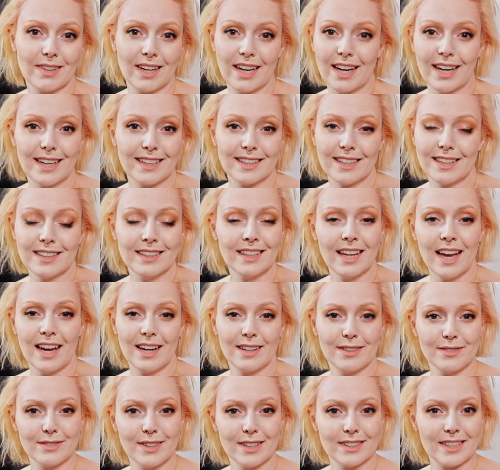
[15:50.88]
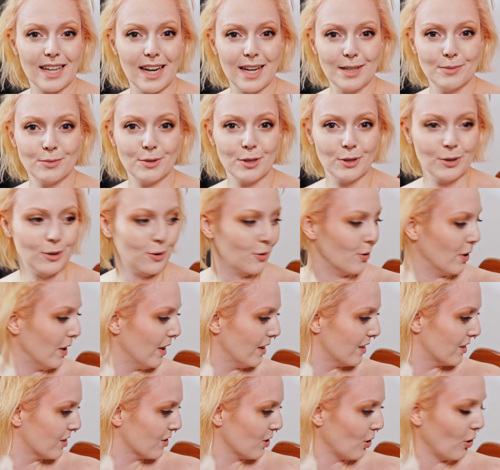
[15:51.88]
I didn't have the time to do
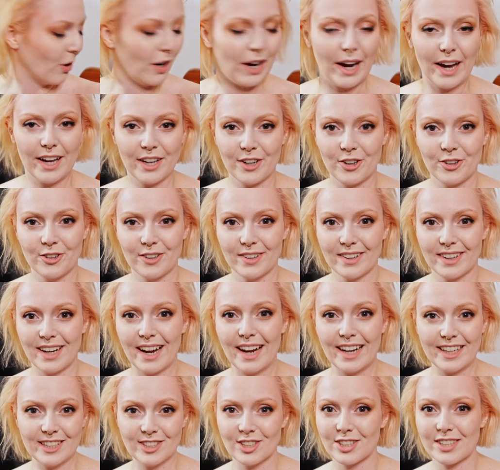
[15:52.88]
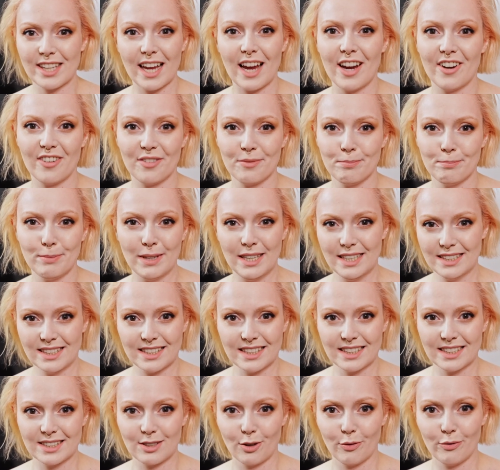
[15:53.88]
it. So I just have
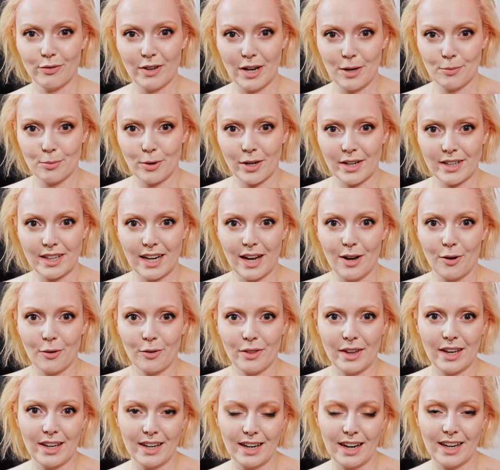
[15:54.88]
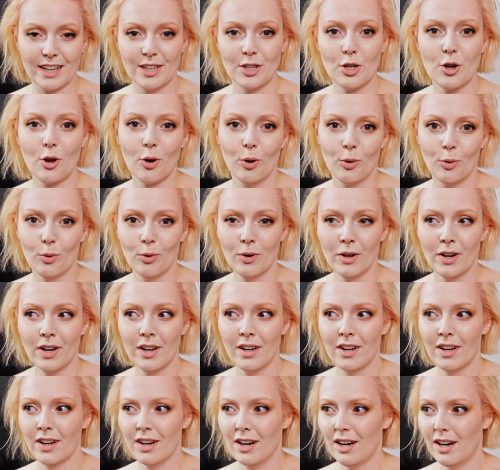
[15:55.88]
pieces of fabric now that I know
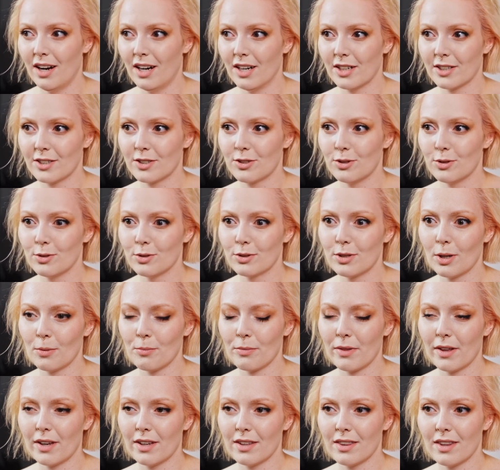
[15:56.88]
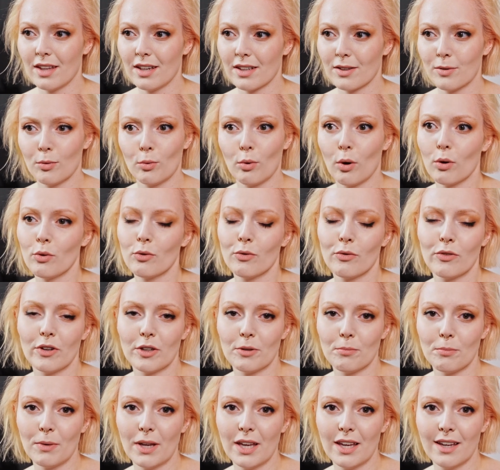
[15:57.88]
are to something that won't
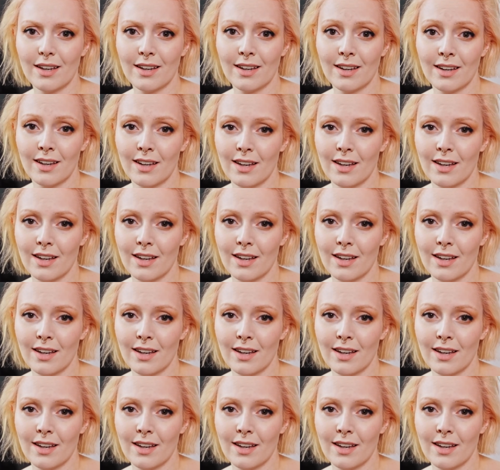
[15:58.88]
fit me.